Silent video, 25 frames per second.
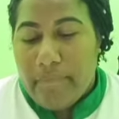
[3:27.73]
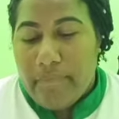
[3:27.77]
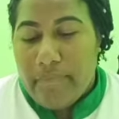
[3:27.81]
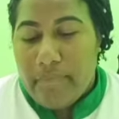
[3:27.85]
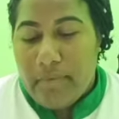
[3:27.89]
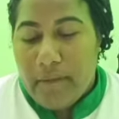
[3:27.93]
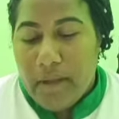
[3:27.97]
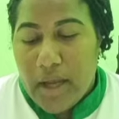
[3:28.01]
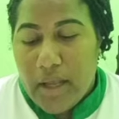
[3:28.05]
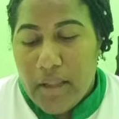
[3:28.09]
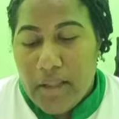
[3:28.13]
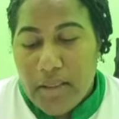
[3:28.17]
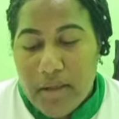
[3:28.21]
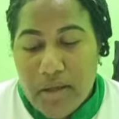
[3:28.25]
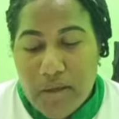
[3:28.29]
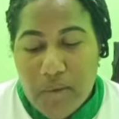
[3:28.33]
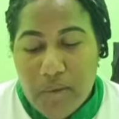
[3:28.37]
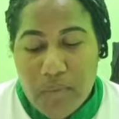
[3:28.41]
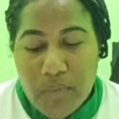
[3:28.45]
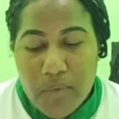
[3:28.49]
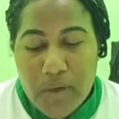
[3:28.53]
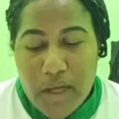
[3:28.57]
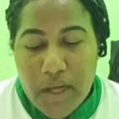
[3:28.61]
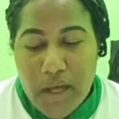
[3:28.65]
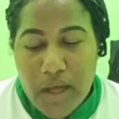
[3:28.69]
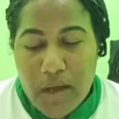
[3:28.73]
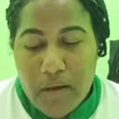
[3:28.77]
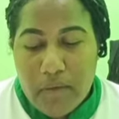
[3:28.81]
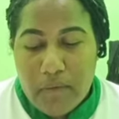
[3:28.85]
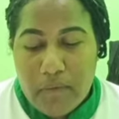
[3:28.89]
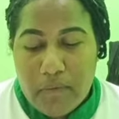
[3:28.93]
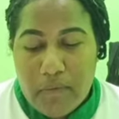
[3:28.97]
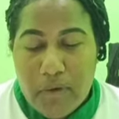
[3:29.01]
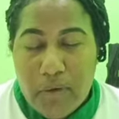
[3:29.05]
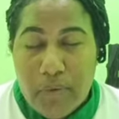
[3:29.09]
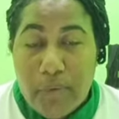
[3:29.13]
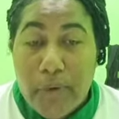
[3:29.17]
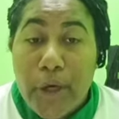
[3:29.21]
And then we
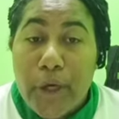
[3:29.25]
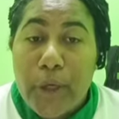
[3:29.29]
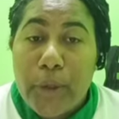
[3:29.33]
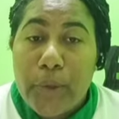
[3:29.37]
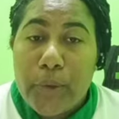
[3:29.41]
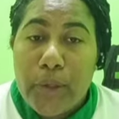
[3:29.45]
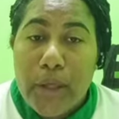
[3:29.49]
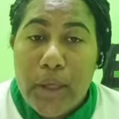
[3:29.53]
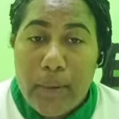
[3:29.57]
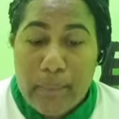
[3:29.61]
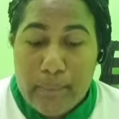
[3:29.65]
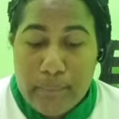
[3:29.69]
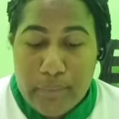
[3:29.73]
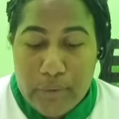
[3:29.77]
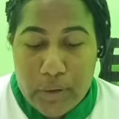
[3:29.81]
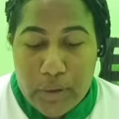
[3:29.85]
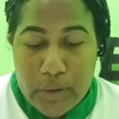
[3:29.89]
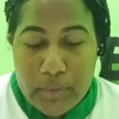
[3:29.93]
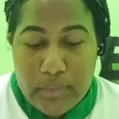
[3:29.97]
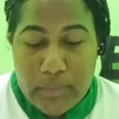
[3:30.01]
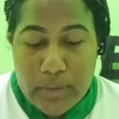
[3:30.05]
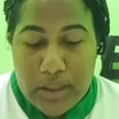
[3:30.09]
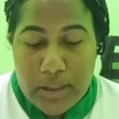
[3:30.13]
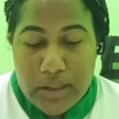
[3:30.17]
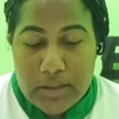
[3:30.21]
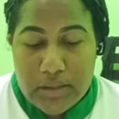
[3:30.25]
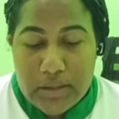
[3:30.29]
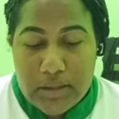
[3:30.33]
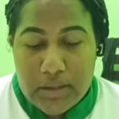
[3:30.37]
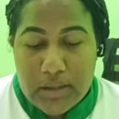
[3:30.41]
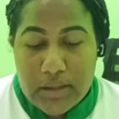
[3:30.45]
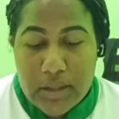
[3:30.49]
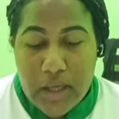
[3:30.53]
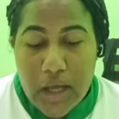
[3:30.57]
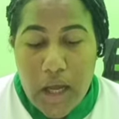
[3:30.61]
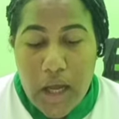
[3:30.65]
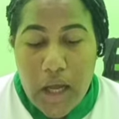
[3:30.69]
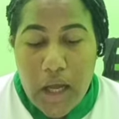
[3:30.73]
have the regular
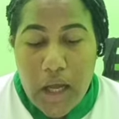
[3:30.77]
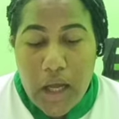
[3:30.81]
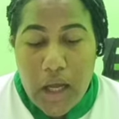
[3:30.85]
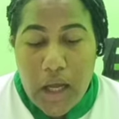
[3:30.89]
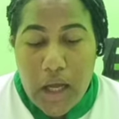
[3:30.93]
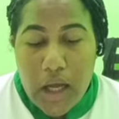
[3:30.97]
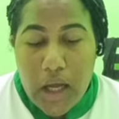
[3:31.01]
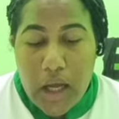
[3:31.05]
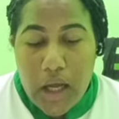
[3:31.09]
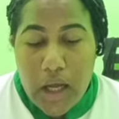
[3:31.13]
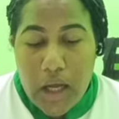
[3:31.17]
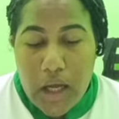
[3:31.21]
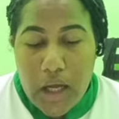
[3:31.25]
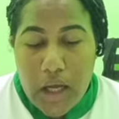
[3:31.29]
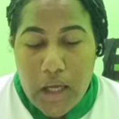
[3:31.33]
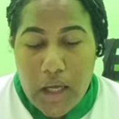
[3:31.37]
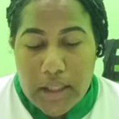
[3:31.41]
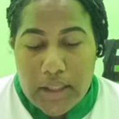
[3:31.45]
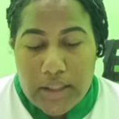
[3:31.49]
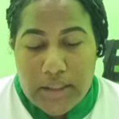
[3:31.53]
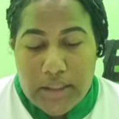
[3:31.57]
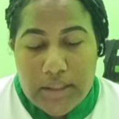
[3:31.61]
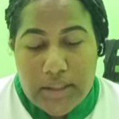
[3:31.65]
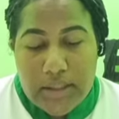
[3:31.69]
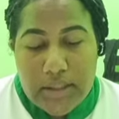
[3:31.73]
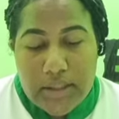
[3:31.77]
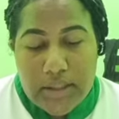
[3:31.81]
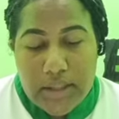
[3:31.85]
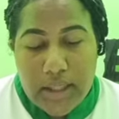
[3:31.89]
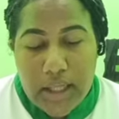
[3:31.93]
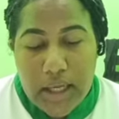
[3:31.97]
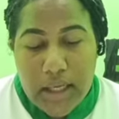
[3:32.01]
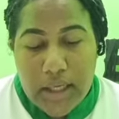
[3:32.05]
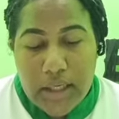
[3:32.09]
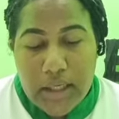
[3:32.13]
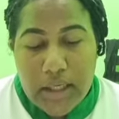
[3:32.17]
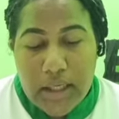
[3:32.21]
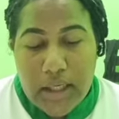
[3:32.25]
employments. It's
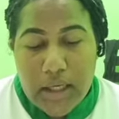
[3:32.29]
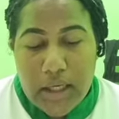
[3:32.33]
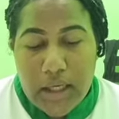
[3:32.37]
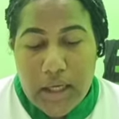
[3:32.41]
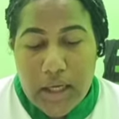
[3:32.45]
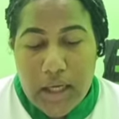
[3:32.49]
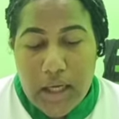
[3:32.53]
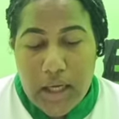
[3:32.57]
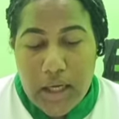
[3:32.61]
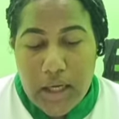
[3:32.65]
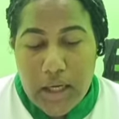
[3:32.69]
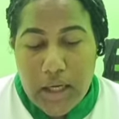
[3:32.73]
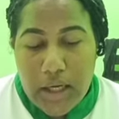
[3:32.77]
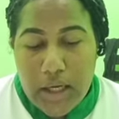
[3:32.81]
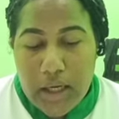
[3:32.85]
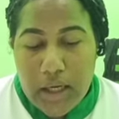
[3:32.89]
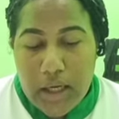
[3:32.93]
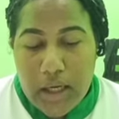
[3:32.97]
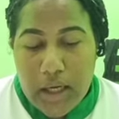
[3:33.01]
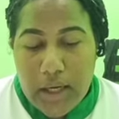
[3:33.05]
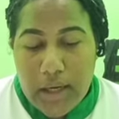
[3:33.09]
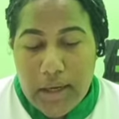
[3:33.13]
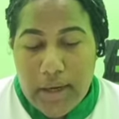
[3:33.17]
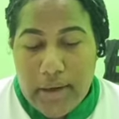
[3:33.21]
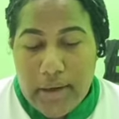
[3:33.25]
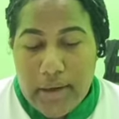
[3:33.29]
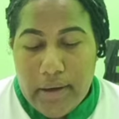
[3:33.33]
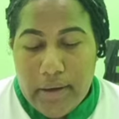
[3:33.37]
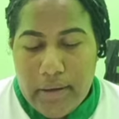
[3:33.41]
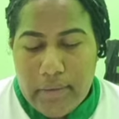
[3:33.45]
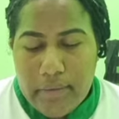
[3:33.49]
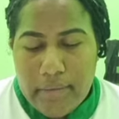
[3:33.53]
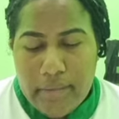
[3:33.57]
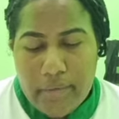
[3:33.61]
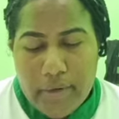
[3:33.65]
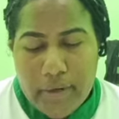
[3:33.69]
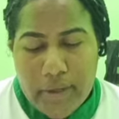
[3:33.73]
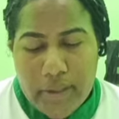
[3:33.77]
like,
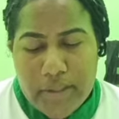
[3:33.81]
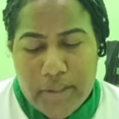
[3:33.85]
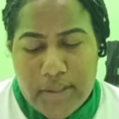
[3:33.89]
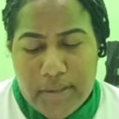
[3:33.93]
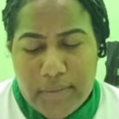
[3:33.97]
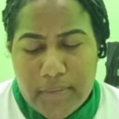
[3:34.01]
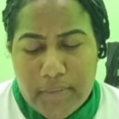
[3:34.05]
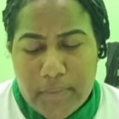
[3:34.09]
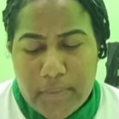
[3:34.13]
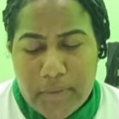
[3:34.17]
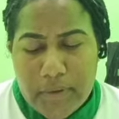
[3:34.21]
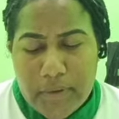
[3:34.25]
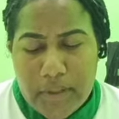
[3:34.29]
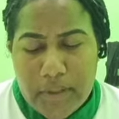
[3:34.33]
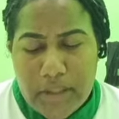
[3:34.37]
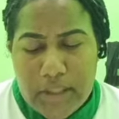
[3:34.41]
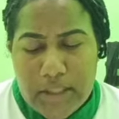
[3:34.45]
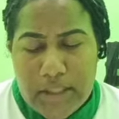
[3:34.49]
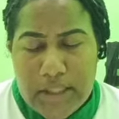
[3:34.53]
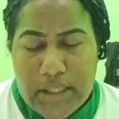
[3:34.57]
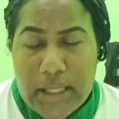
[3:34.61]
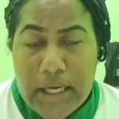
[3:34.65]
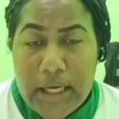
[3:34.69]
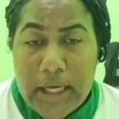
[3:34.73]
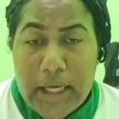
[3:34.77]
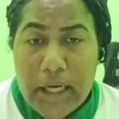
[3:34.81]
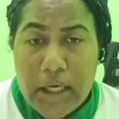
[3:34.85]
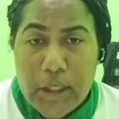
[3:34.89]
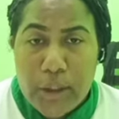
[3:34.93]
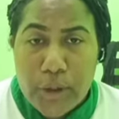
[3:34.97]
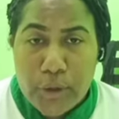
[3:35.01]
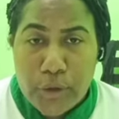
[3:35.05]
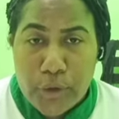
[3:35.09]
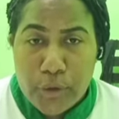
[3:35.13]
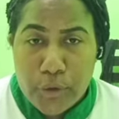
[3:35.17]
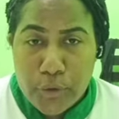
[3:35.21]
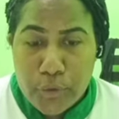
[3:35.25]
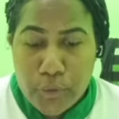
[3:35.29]
for example, it's like a
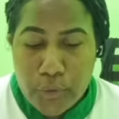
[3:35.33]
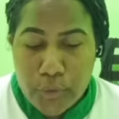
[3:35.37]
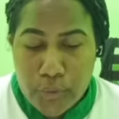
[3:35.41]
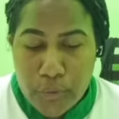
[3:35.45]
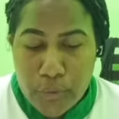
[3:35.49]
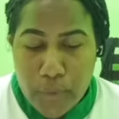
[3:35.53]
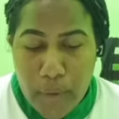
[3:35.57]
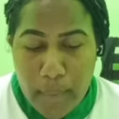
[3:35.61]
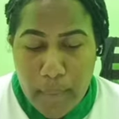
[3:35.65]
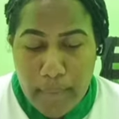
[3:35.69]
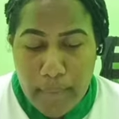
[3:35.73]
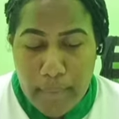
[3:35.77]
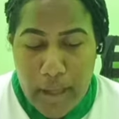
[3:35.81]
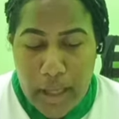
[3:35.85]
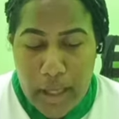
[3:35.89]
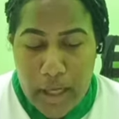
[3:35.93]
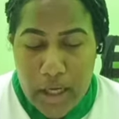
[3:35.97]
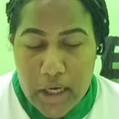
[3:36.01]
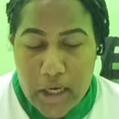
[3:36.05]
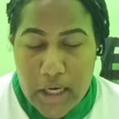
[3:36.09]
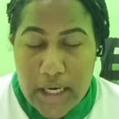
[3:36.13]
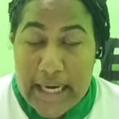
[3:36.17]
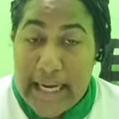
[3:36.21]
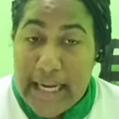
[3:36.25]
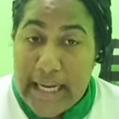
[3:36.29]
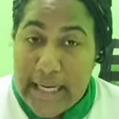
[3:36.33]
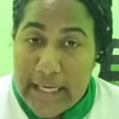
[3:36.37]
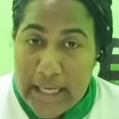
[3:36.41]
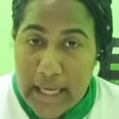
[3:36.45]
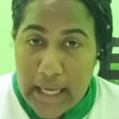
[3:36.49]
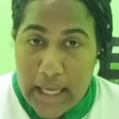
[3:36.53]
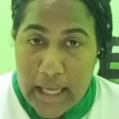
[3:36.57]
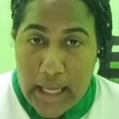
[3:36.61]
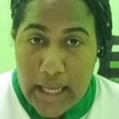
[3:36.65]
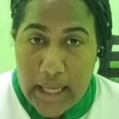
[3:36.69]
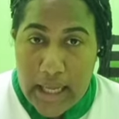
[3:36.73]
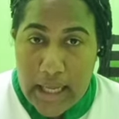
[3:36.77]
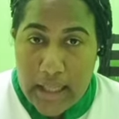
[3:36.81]
shoemaker
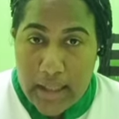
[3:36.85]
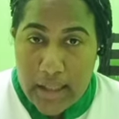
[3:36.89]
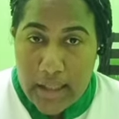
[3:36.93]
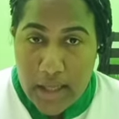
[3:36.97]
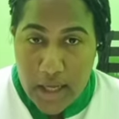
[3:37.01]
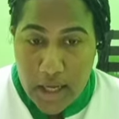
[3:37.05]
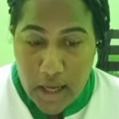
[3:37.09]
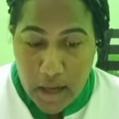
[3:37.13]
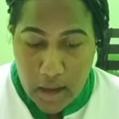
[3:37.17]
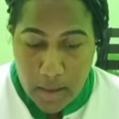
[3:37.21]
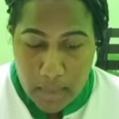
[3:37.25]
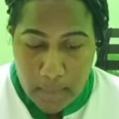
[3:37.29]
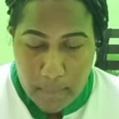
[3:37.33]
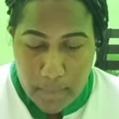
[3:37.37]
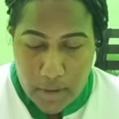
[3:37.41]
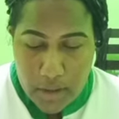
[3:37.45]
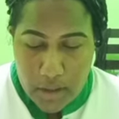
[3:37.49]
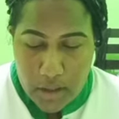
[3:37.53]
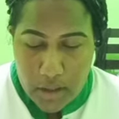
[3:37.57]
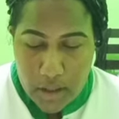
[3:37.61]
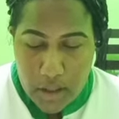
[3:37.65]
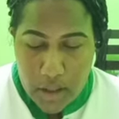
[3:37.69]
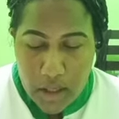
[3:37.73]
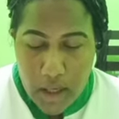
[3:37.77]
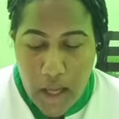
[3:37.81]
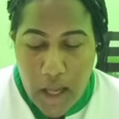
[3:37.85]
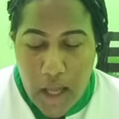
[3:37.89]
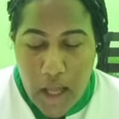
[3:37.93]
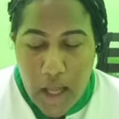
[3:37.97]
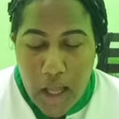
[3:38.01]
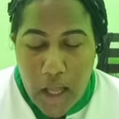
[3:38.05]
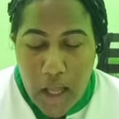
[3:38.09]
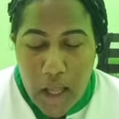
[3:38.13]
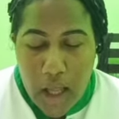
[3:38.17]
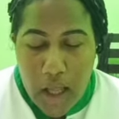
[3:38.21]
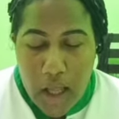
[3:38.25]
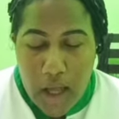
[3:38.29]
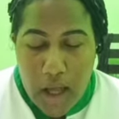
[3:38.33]
in the company.
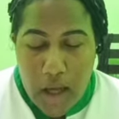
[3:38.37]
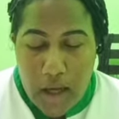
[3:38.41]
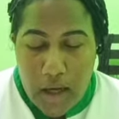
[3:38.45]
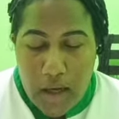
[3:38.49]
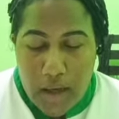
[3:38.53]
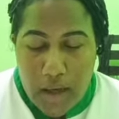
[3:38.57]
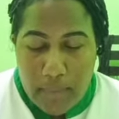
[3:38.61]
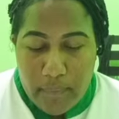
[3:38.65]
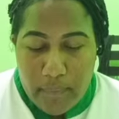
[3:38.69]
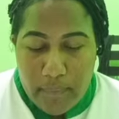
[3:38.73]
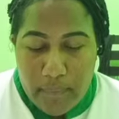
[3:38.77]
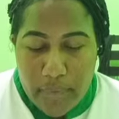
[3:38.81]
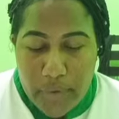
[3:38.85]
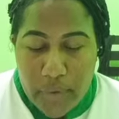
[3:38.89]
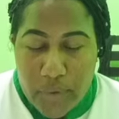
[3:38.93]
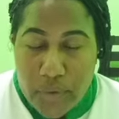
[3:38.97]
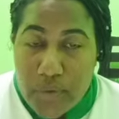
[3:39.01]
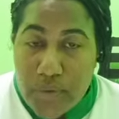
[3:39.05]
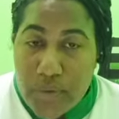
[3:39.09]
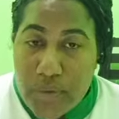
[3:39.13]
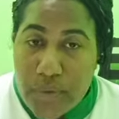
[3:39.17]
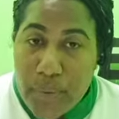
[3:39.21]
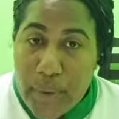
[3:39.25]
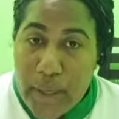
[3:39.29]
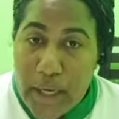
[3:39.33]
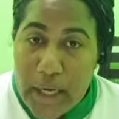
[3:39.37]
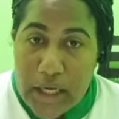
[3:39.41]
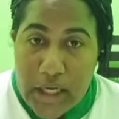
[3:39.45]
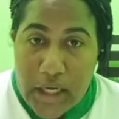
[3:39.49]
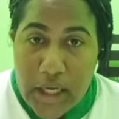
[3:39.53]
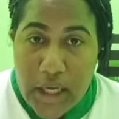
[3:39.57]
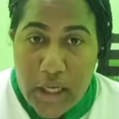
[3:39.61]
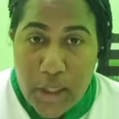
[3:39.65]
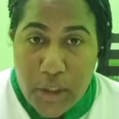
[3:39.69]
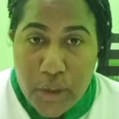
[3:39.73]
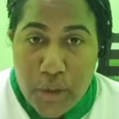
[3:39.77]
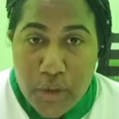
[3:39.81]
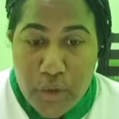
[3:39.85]
Those who are
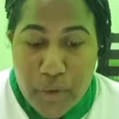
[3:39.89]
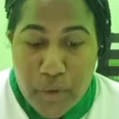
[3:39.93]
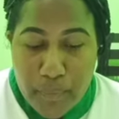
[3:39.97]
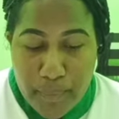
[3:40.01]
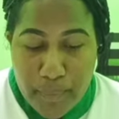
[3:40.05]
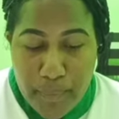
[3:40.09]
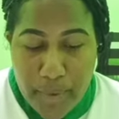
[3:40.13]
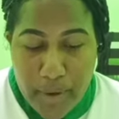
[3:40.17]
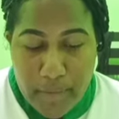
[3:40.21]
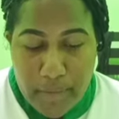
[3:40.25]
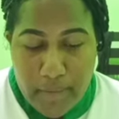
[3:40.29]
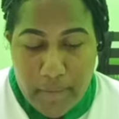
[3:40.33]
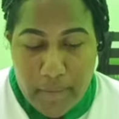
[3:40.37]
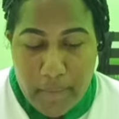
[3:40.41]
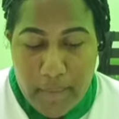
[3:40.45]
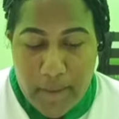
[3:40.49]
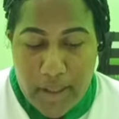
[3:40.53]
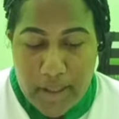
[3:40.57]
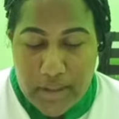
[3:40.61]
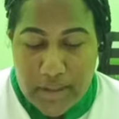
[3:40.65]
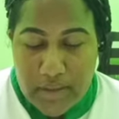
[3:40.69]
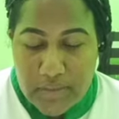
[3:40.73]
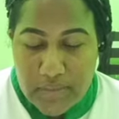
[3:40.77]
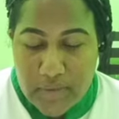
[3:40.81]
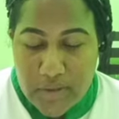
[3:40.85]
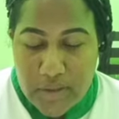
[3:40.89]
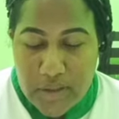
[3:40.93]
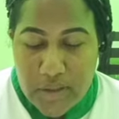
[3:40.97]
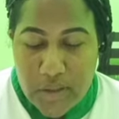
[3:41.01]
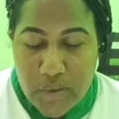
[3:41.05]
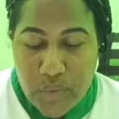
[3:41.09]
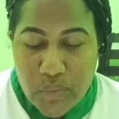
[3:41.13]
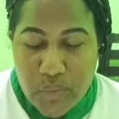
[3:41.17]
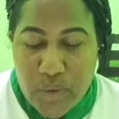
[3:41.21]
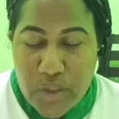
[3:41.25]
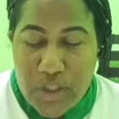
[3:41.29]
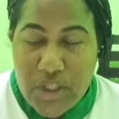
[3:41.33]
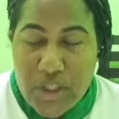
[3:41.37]
engaged to perform
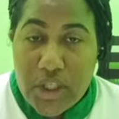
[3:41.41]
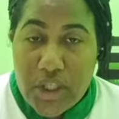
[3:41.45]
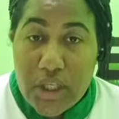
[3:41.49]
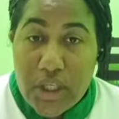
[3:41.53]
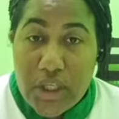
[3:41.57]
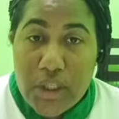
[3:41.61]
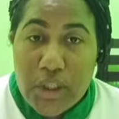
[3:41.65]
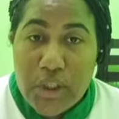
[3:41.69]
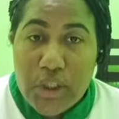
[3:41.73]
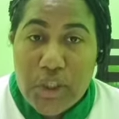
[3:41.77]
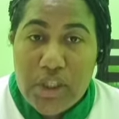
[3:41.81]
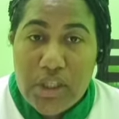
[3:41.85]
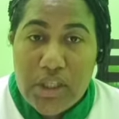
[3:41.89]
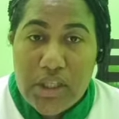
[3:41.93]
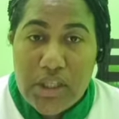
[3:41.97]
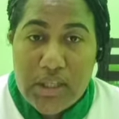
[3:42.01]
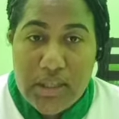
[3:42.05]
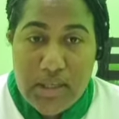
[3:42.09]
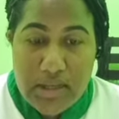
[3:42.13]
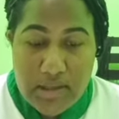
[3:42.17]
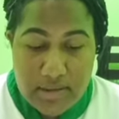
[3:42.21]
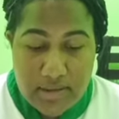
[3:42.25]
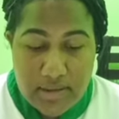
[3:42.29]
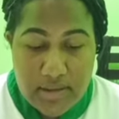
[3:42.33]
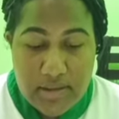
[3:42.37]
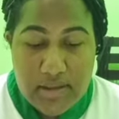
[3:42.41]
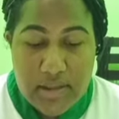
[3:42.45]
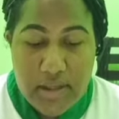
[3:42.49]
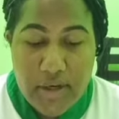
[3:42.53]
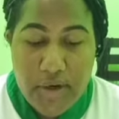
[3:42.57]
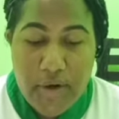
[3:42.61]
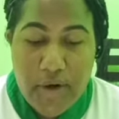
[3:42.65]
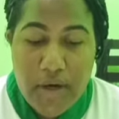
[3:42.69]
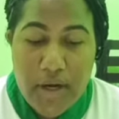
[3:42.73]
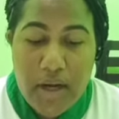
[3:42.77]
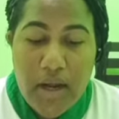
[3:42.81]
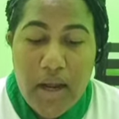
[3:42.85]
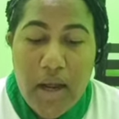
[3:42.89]
activities which are usually
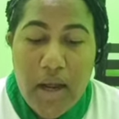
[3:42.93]
necessary